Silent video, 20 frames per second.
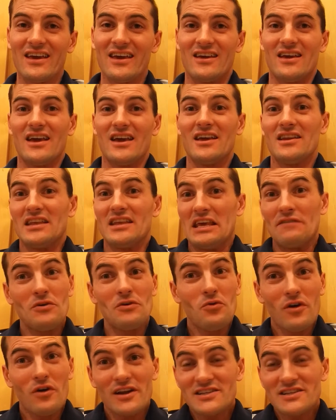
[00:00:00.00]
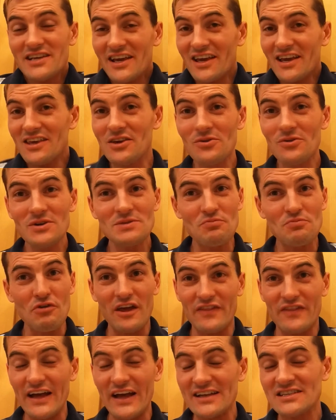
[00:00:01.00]
And if you want to take a huge
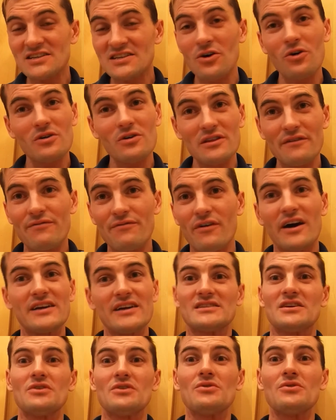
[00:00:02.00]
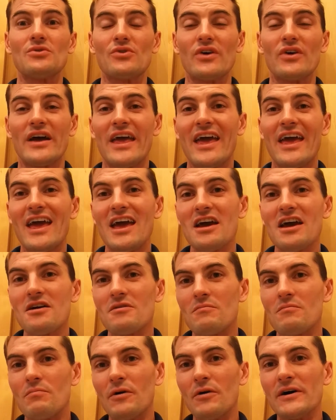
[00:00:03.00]
break, that's totally fine too.
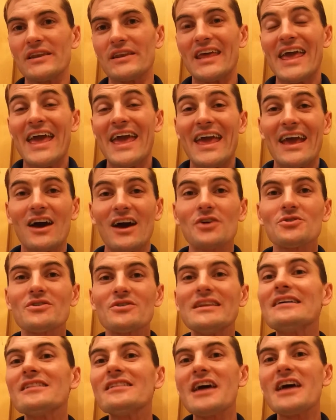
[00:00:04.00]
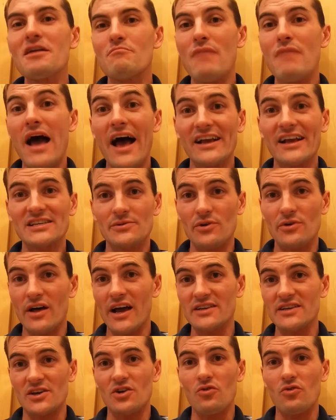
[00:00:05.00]
But Elder Neil A. Maxwell
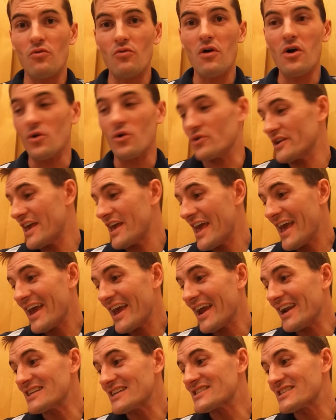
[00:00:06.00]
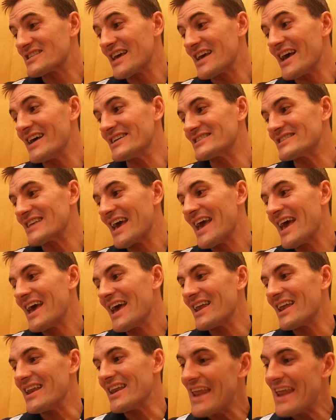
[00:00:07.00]
has a quote, and it says,
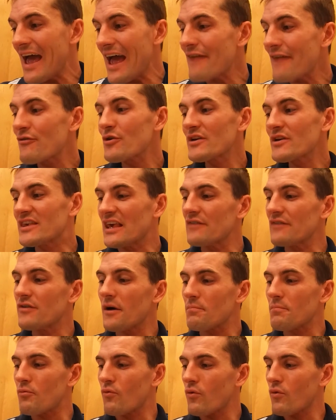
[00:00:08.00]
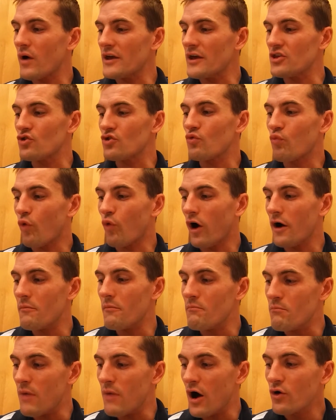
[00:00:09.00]
never give up what you want
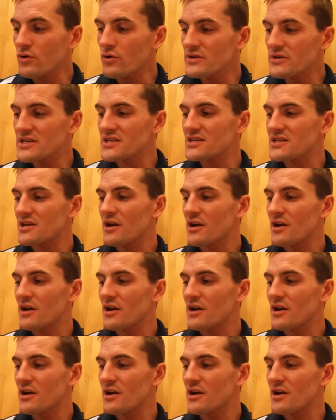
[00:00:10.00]
most